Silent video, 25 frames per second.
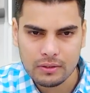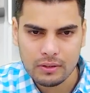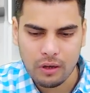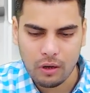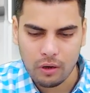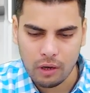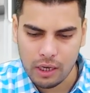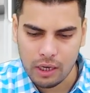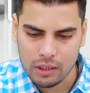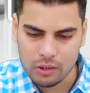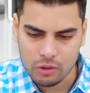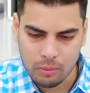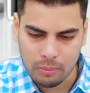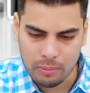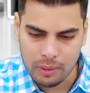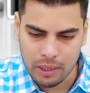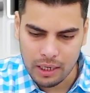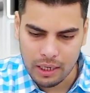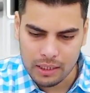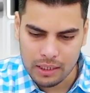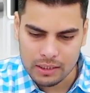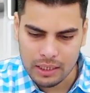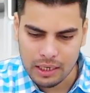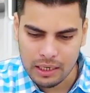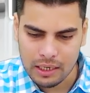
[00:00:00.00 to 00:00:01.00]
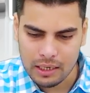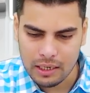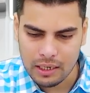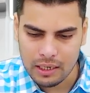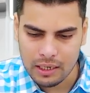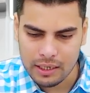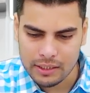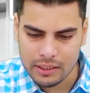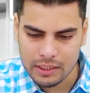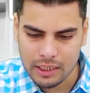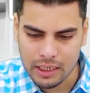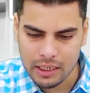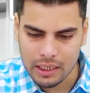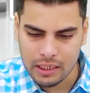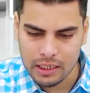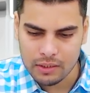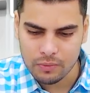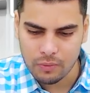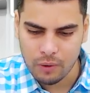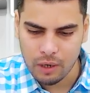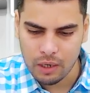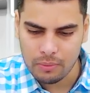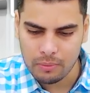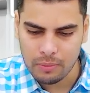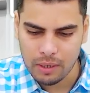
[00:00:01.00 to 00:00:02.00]
Okay, so billing cycle, let's say it is
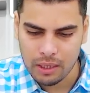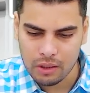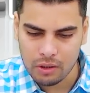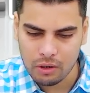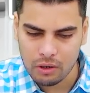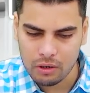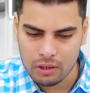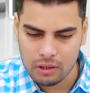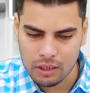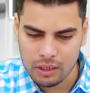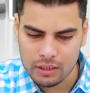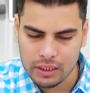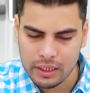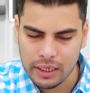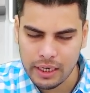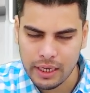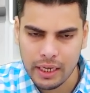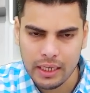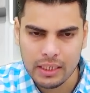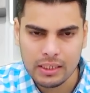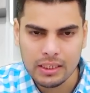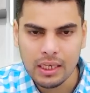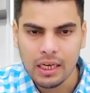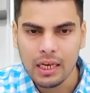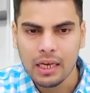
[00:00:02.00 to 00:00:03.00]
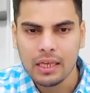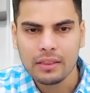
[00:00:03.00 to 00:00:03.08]
1 month or 30 days,